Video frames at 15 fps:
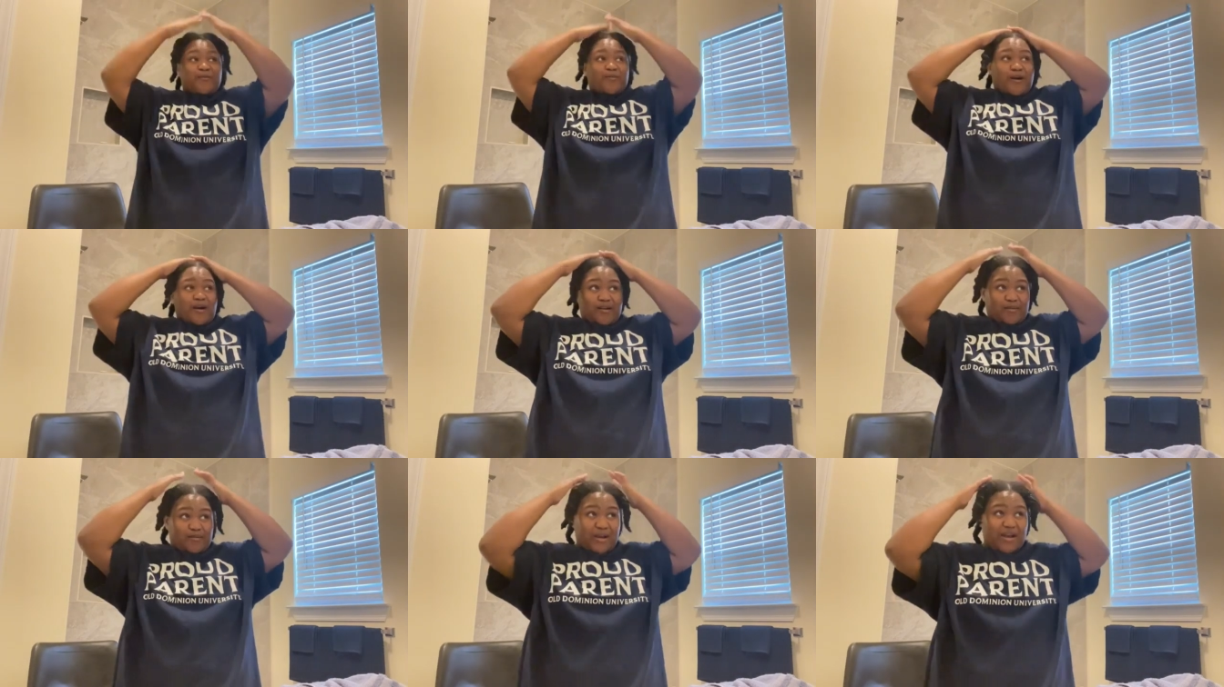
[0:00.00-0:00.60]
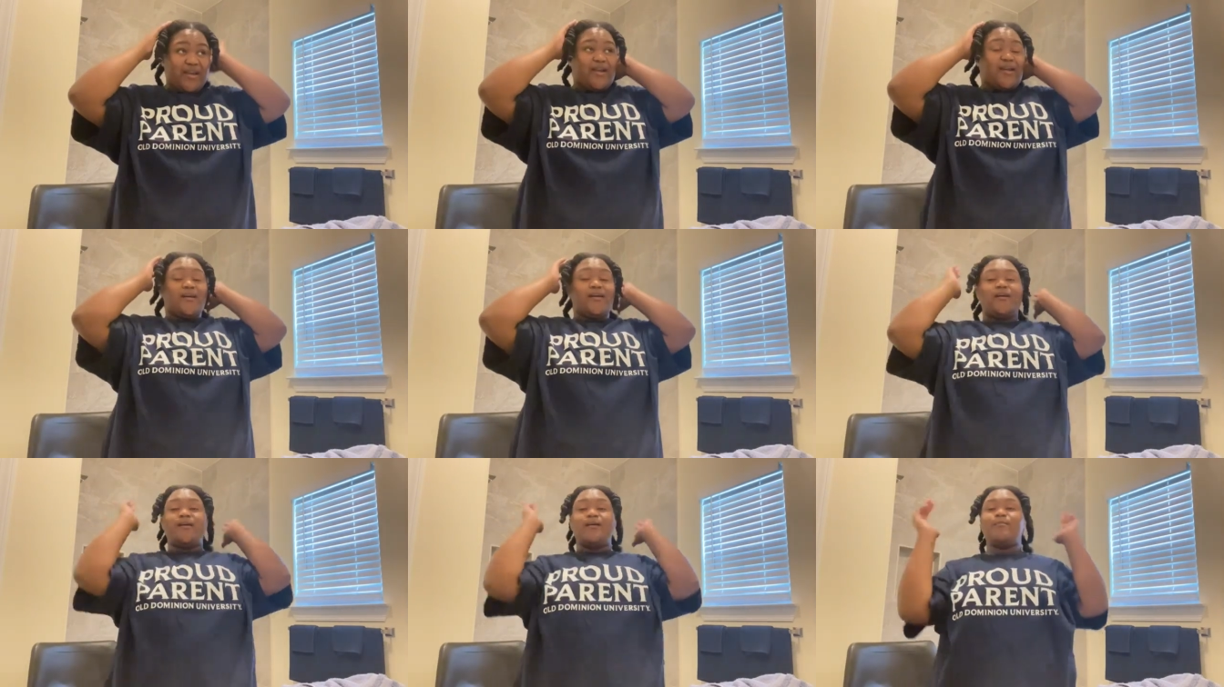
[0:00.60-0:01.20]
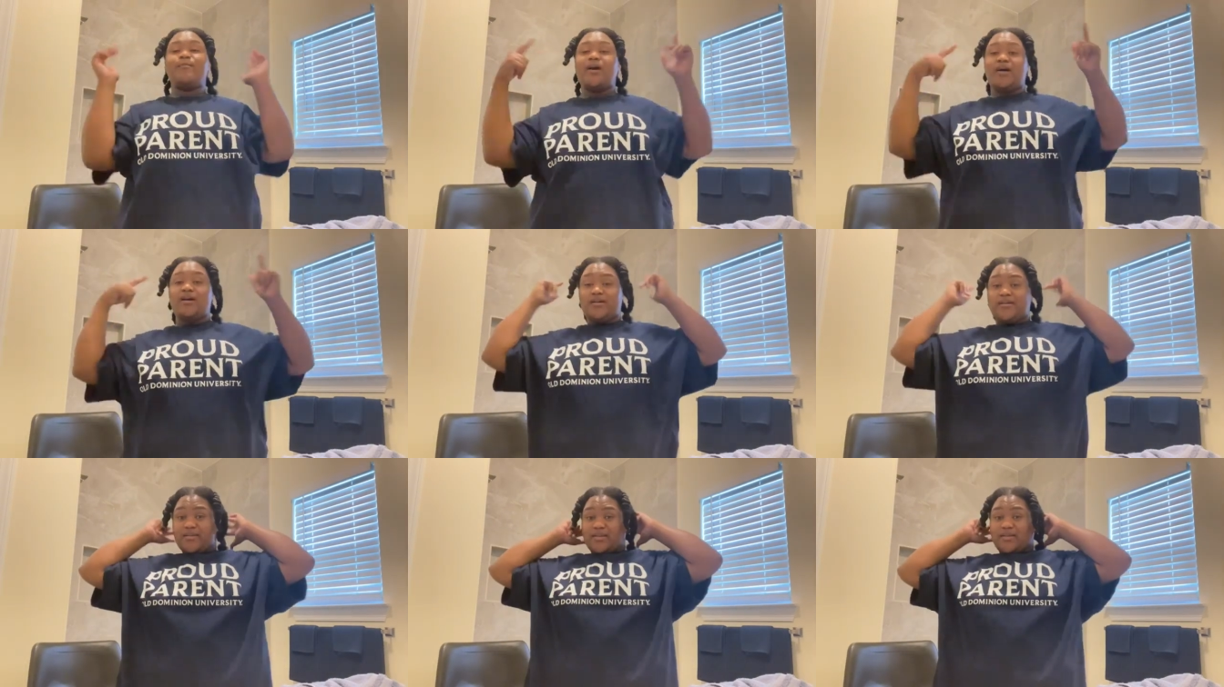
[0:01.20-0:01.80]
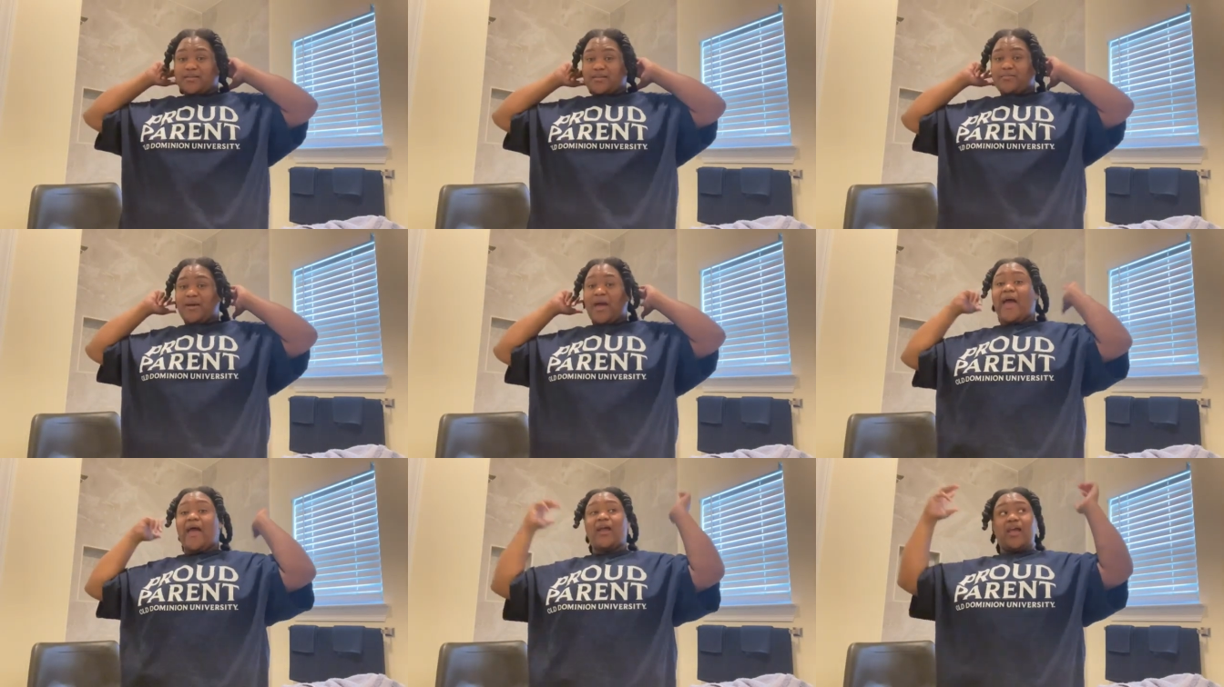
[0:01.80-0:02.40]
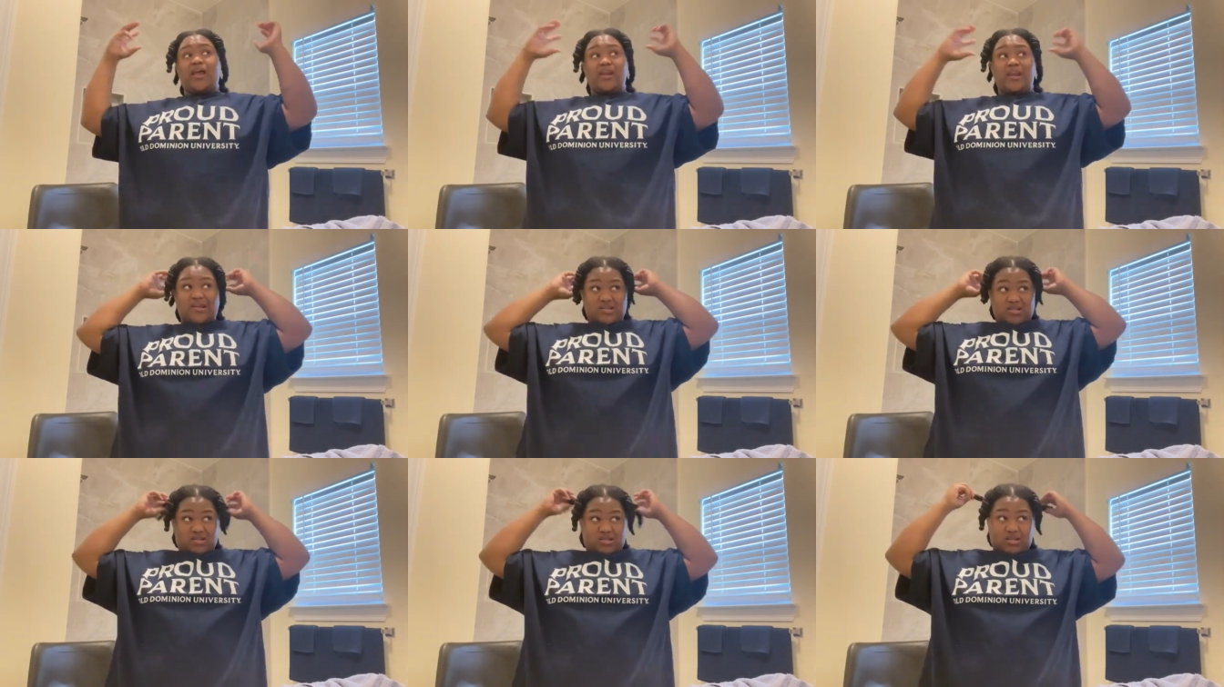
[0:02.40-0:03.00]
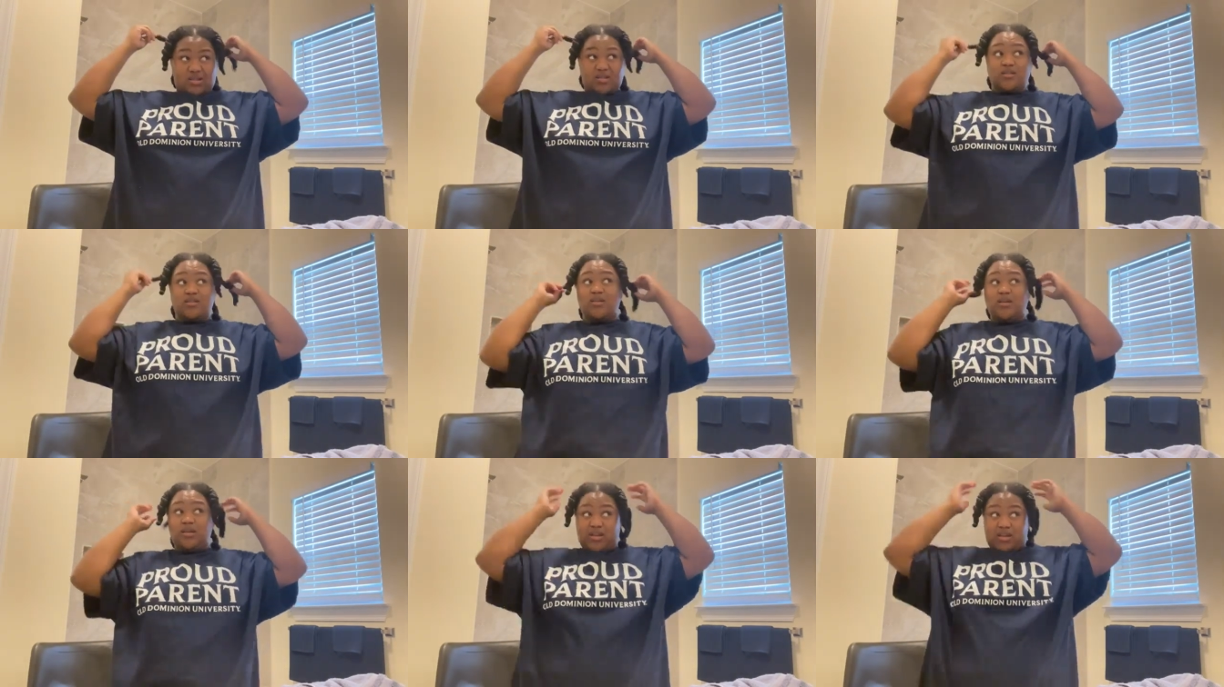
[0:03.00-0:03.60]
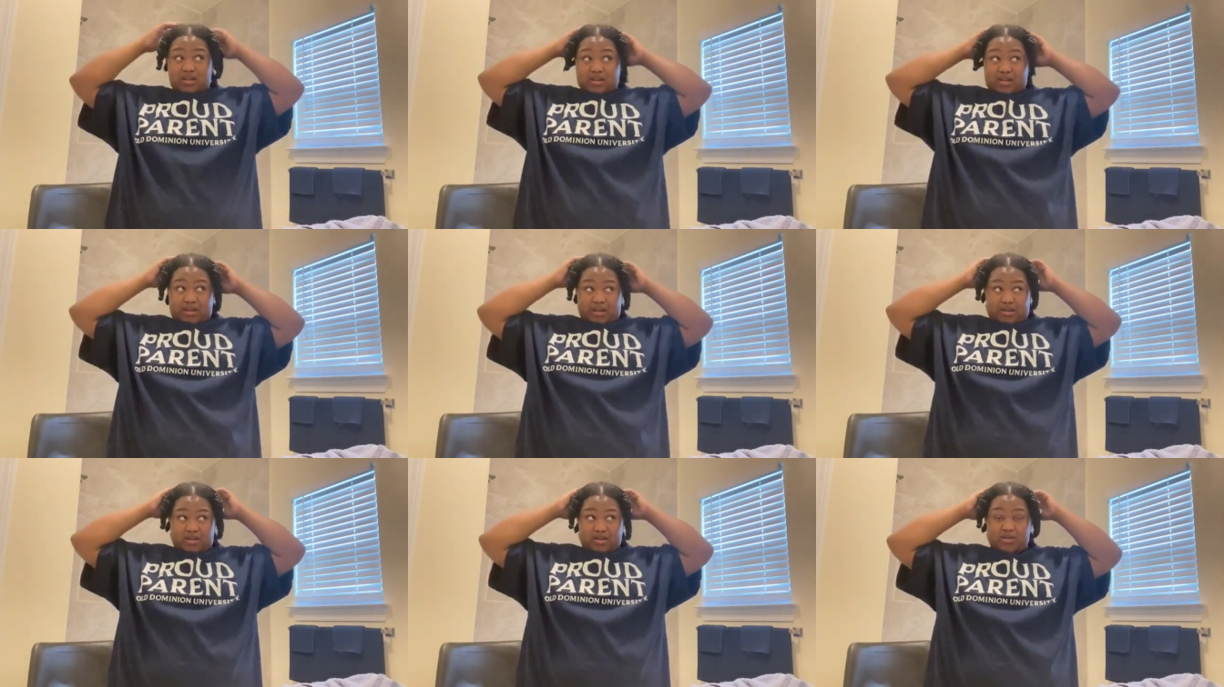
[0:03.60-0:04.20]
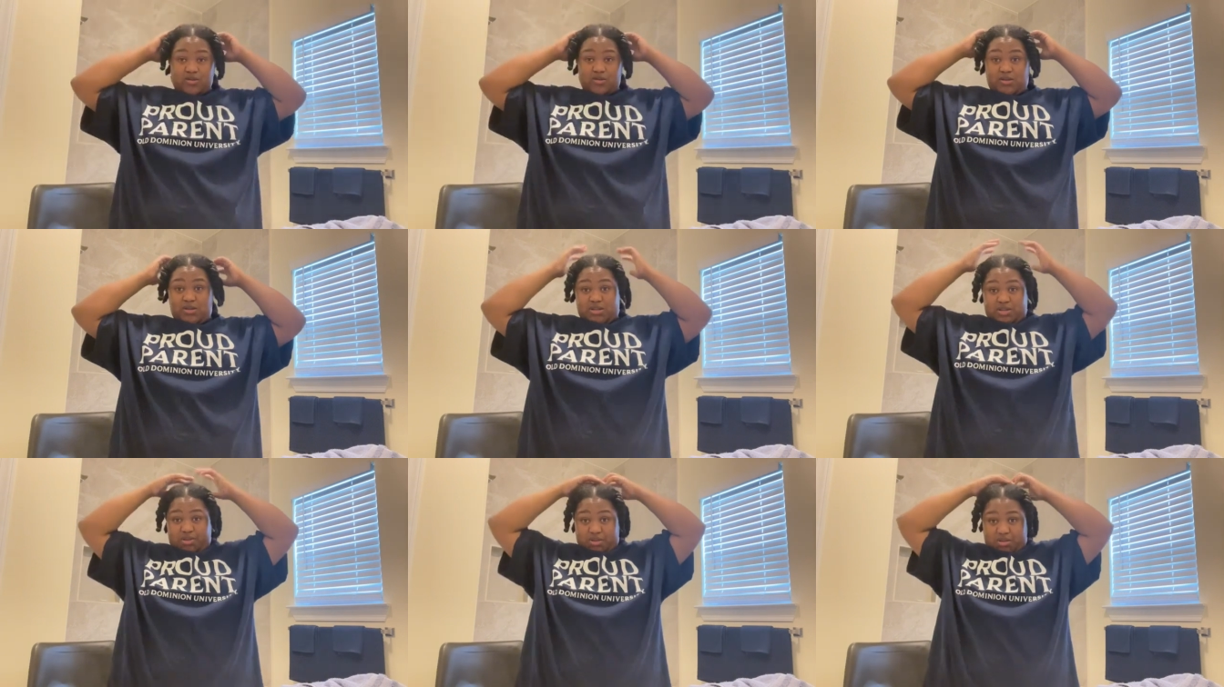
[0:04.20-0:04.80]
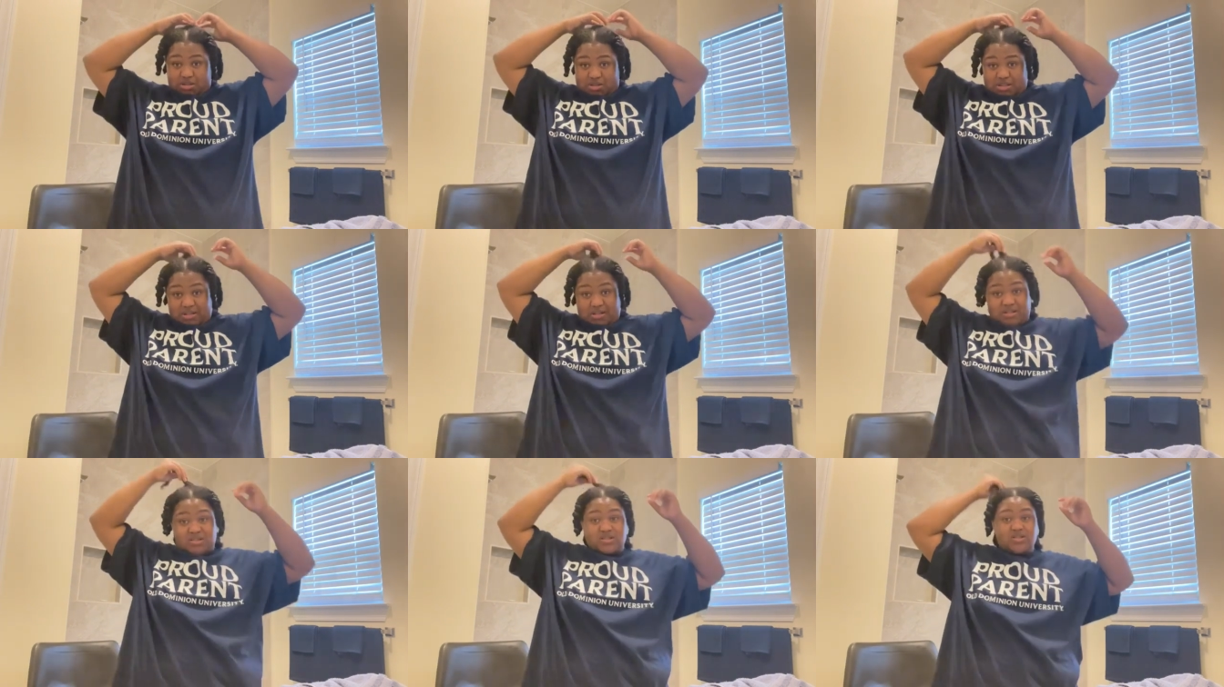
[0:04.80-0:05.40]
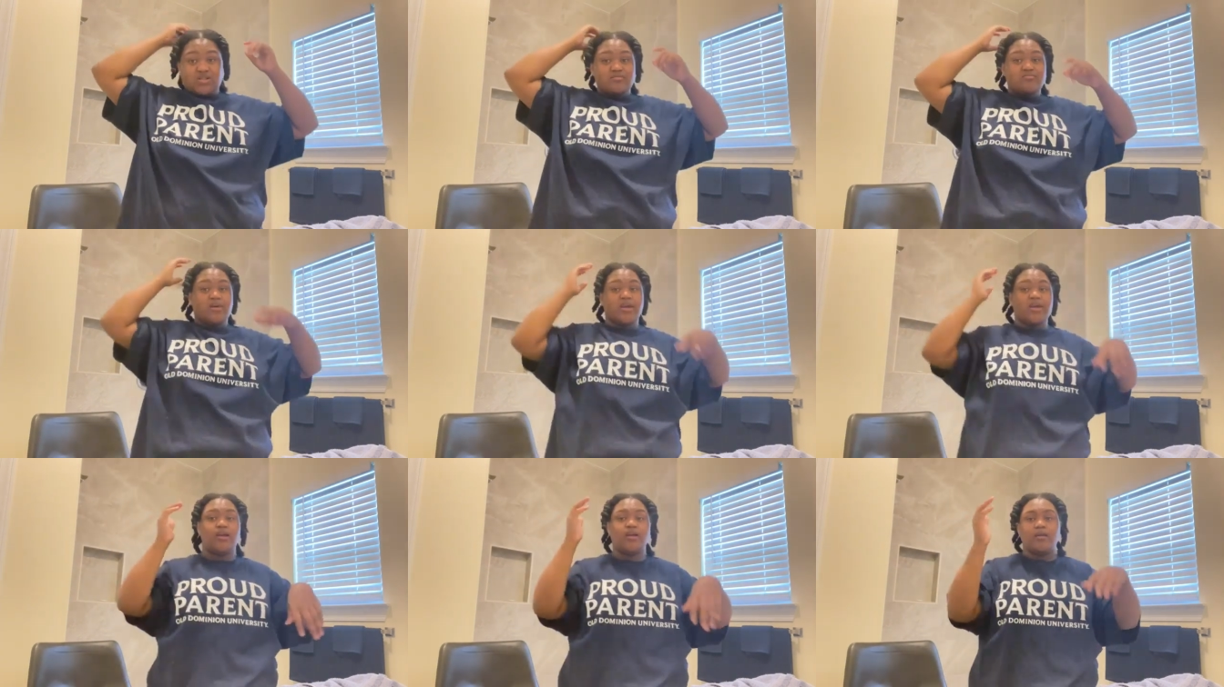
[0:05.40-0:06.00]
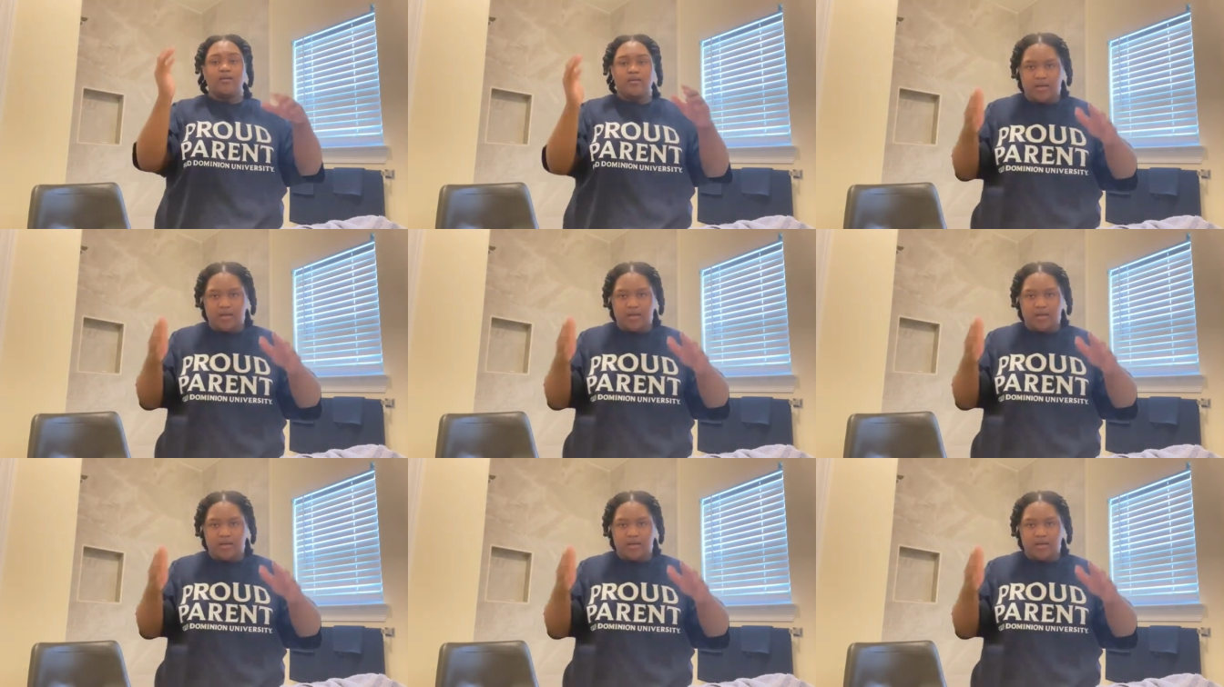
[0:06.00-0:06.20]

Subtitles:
parted my hair. My aunt did the back, and I just had to do this 3 sections right here.